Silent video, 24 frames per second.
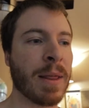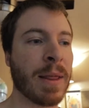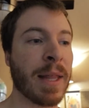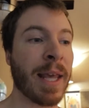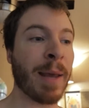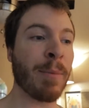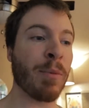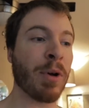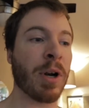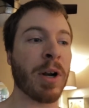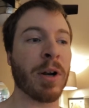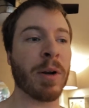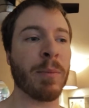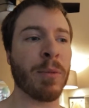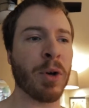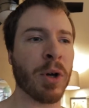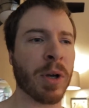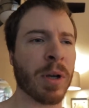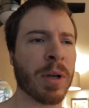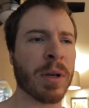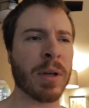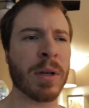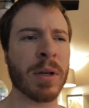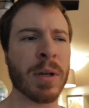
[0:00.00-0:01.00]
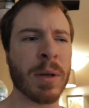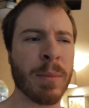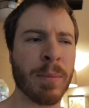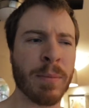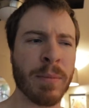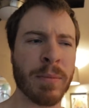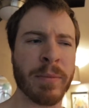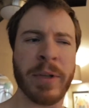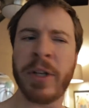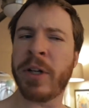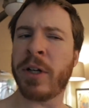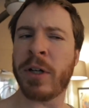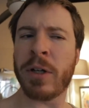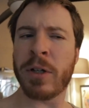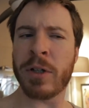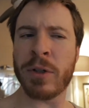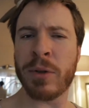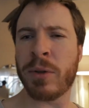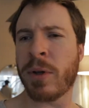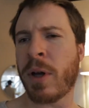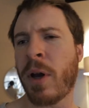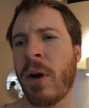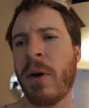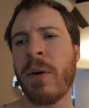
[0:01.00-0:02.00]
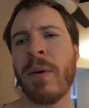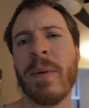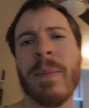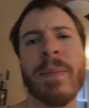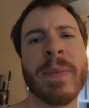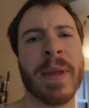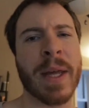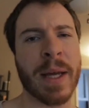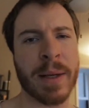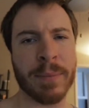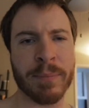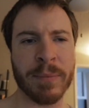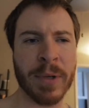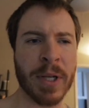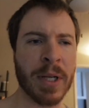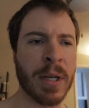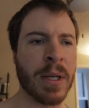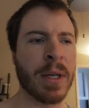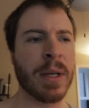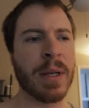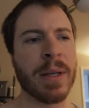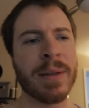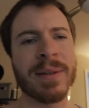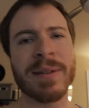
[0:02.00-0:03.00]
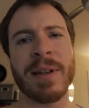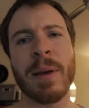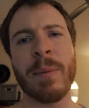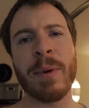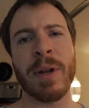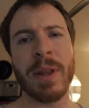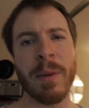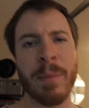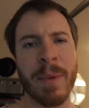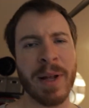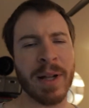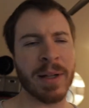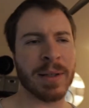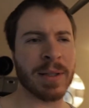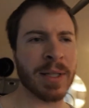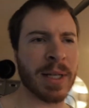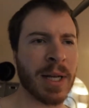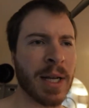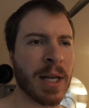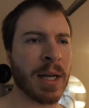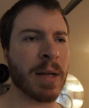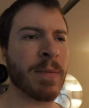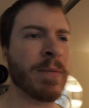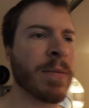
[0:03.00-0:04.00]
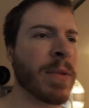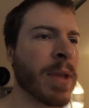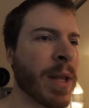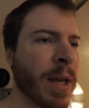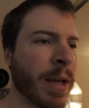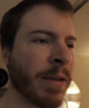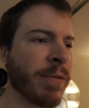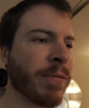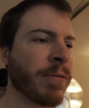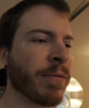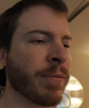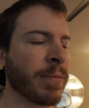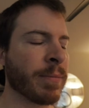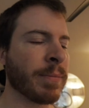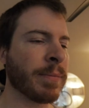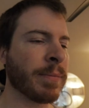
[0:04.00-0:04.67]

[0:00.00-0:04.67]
They put out a book a year or two ago that is coming in the mail today. I've,